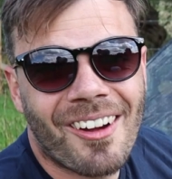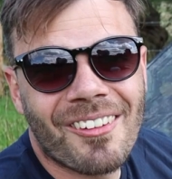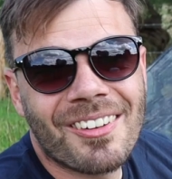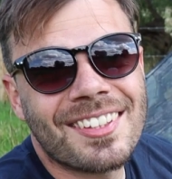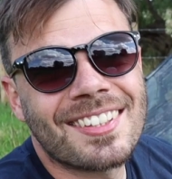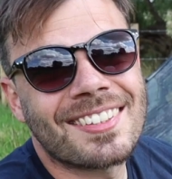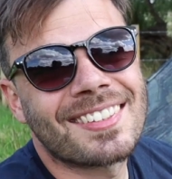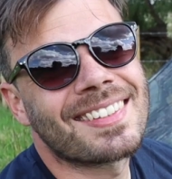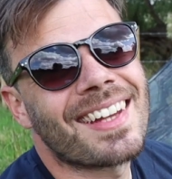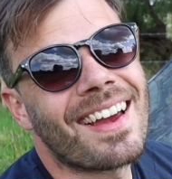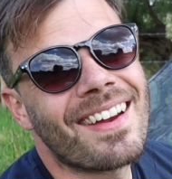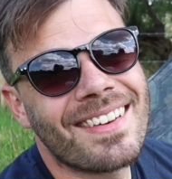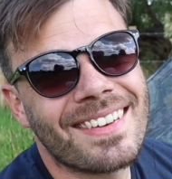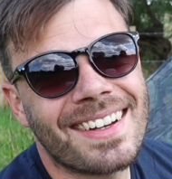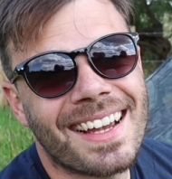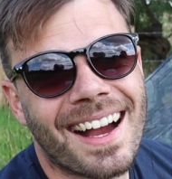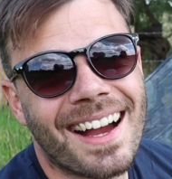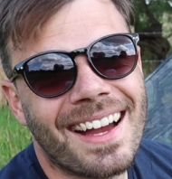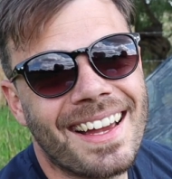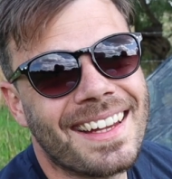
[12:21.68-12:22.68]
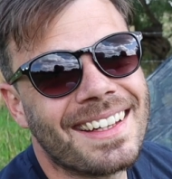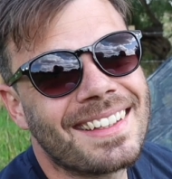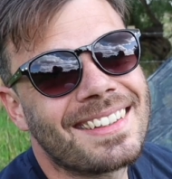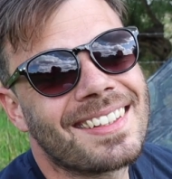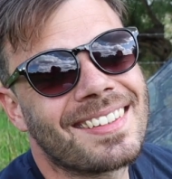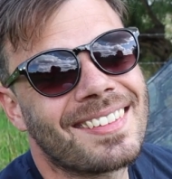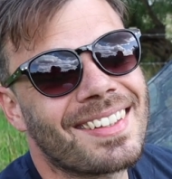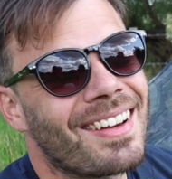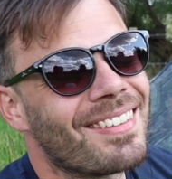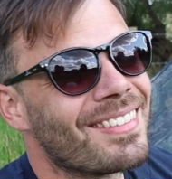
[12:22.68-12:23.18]
I was so gutted
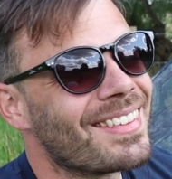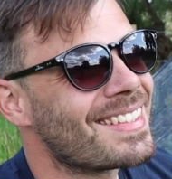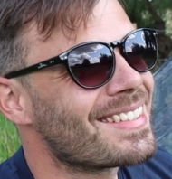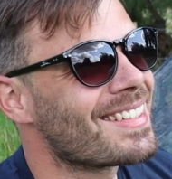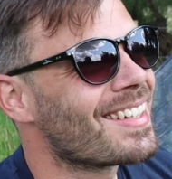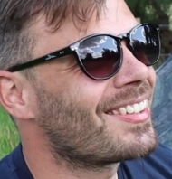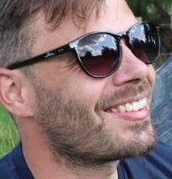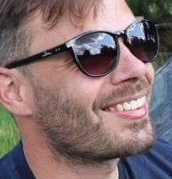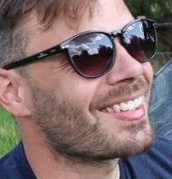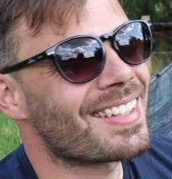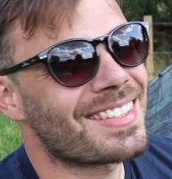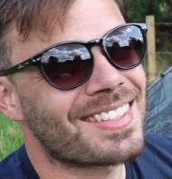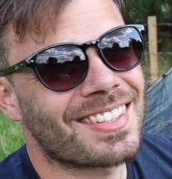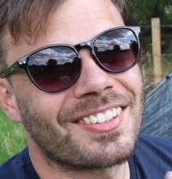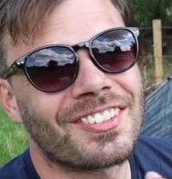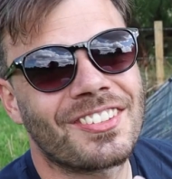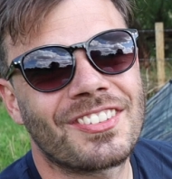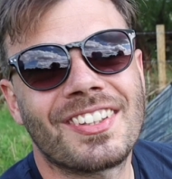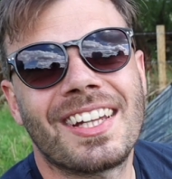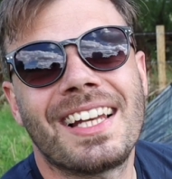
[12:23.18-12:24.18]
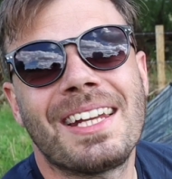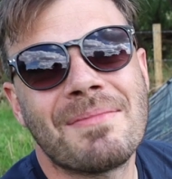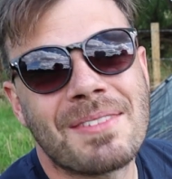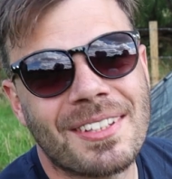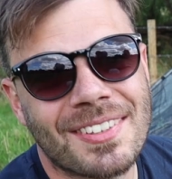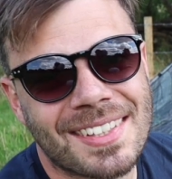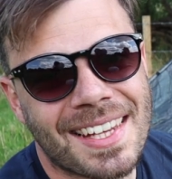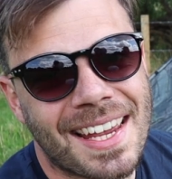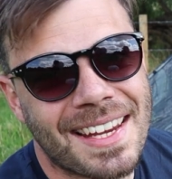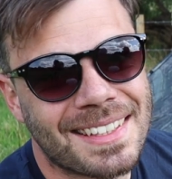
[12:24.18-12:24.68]
because that was just such a silly
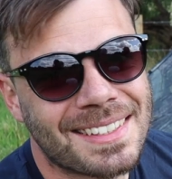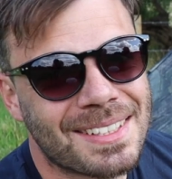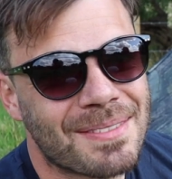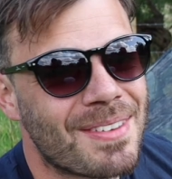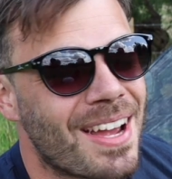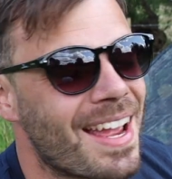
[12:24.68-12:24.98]
mistake to